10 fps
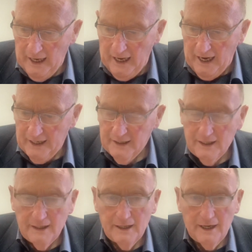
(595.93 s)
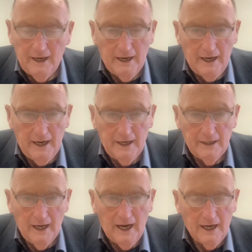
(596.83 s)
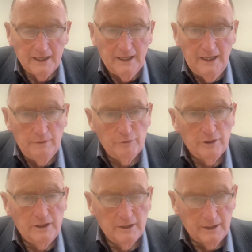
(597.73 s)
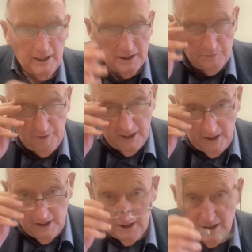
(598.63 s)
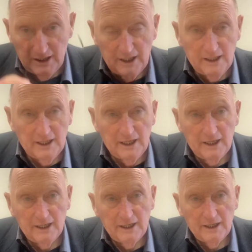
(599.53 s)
And in that, he would experience the